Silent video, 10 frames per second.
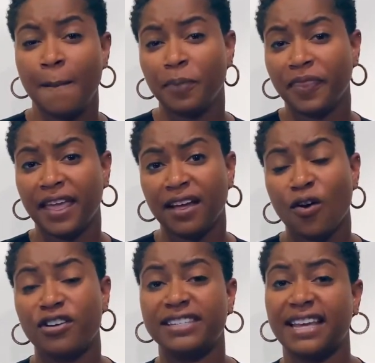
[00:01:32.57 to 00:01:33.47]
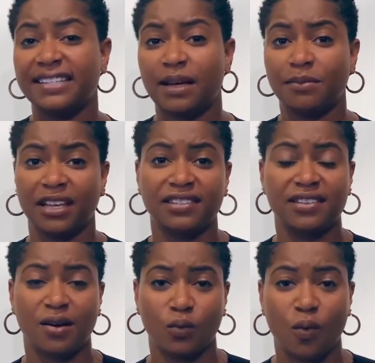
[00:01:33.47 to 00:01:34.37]
think, or say something a
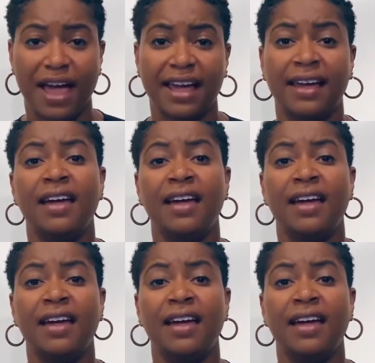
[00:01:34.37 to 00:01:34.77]
certain way.